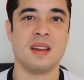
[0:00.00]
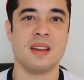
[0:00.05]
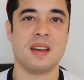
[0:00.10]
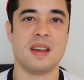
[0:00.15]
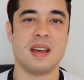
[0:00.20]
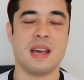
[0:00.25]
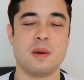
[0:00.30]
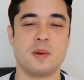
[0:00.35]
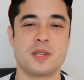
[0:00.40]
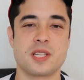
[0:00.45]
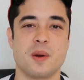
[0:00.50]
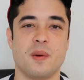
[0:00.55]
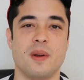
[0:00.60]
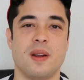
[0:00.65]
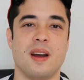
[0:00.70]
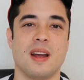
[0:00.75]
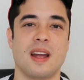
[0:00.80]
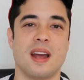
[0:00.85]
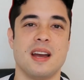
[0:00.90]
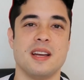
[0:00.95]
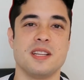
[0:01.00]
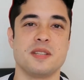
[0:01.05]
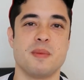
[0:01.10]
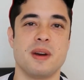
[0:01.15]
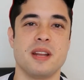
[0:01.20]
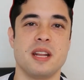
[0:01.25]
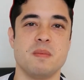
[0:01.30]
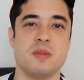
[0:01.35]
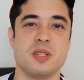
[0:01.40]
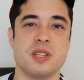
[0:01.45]
Hey, what's going on, guys?
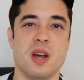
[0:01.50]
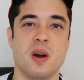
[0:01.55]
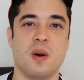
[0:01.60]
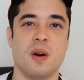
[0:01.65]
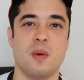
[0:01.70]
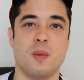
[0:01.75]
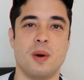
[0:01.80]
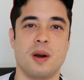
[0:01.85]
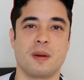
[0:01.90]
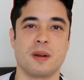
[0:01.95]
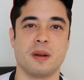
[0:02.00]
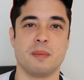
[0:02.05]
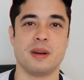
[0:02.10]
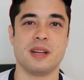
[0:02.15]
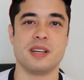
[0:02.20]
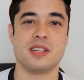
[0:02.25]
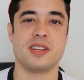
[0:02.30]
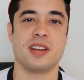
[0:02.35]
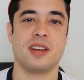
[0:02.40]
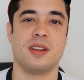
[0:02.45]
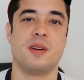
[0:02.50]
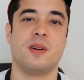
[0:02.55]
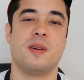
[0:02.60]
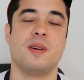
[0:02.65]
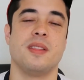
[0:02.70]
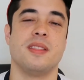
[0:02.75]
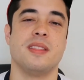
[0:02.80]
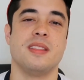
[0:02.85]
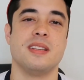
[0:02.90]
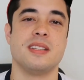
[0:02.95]
My name is Noah. Welcome to my
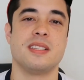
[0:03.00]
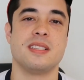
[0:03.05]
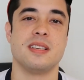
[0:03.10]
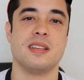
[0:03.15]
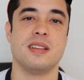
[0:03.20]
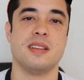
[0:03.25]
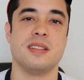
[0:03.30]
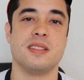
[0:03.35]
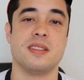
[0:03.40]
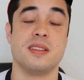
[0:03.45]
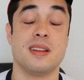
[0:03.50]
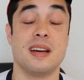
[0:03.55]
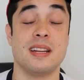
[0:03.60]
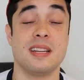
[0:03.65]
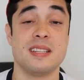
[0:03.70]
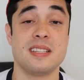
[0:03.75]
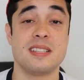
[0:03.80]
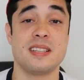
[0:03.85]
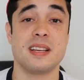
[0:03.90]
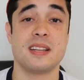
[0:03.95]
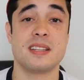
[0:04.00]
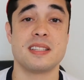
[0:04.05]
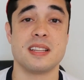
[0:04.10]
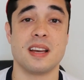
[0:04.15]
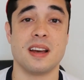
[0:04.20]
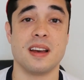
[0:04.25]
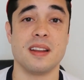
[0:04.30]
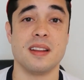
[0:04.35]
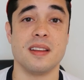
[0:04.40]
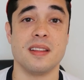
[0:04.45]
channel. This is United
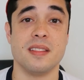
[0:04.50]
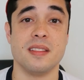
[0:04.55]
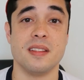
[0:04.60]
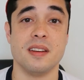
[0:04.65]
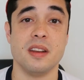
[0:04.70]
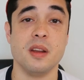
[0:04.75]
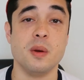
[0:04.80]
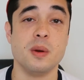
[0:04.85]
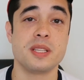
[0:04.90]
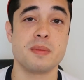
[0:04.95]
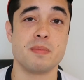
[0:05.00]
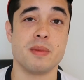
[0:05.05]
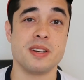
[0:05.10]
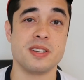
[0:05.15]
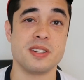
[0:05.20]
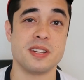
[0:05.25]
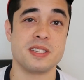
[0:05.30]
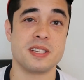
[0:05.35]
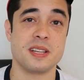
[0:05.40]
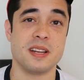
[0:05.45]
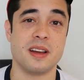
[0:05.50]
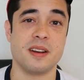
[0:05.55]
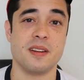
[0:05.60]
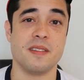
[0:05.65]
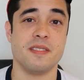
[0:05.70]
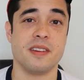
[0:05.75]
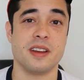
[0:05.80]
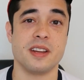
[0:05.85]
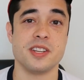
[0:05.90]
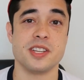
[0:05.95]
Stateside, the newest Manchester
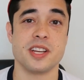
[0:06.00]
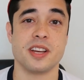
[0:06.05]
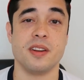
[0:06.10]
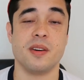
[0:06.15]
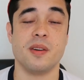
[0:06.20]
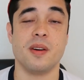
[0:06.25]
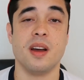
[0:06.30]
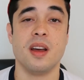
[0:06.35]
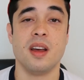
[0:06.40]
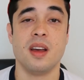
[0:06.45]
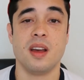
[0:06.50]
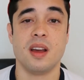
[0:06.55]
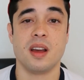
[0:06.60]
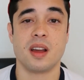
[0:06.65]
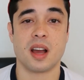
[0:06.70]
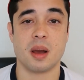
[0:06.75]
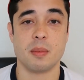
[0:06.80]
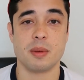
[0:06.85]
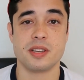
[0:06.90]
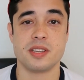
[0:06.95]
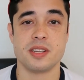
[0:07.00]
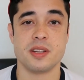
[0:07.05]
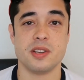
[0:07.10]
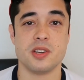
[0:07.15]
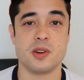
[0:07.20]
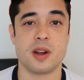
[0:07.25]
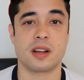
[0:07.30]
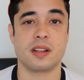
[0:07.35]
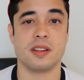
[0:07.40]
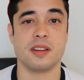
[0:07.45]
United fan channel, coming to you
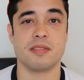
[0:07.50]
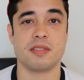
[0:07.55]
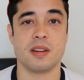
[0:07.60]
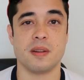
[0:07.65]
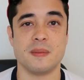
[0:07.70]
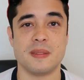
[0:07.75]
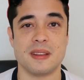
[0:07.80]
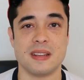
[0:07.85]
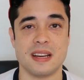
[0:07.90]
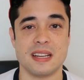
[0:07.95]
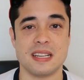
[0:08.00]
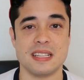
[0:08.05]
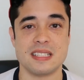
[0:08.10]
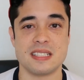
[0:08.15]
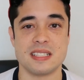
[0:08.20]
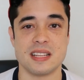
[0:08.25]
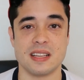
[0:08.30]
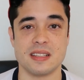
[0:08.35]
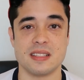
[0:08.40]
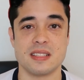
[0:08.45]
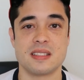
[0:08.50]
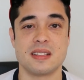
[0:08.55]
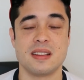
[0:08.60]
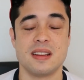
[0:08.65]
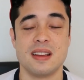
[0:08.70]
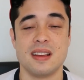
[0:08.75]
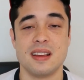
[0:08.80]
directly from the United States.